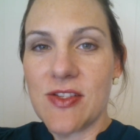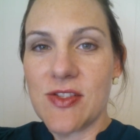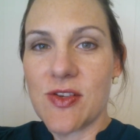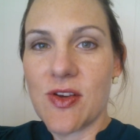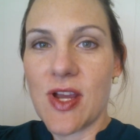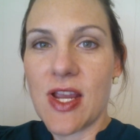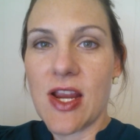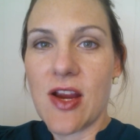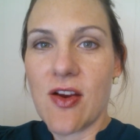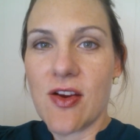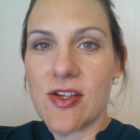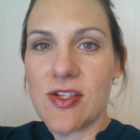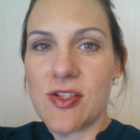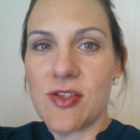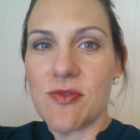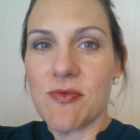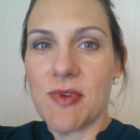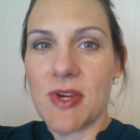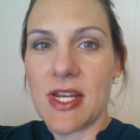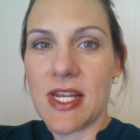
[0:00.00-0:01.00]
So I encourage you
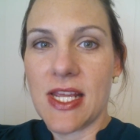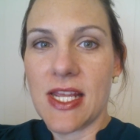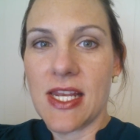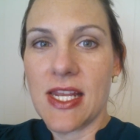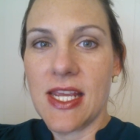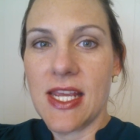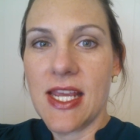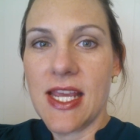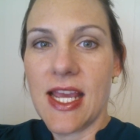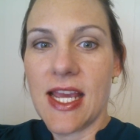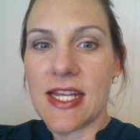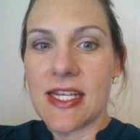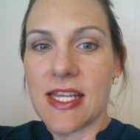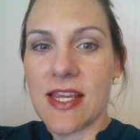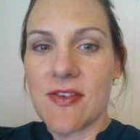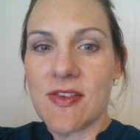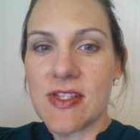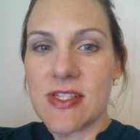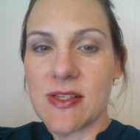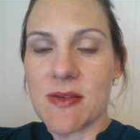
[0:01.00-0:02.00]
to read it and
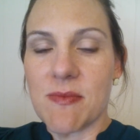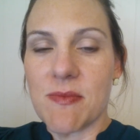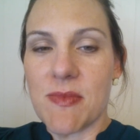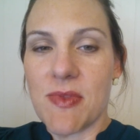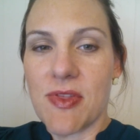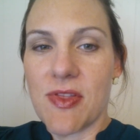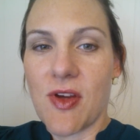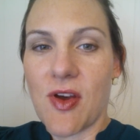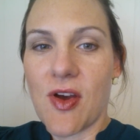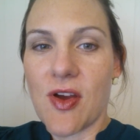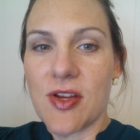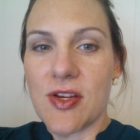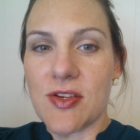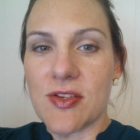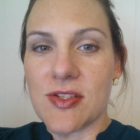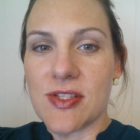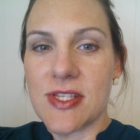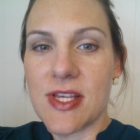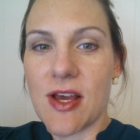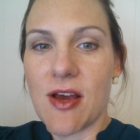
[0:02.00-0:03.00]
give it some thought
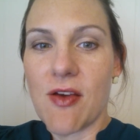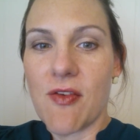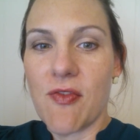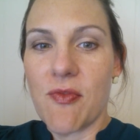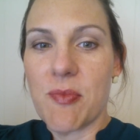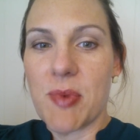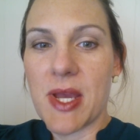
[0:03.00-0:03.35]
yourself.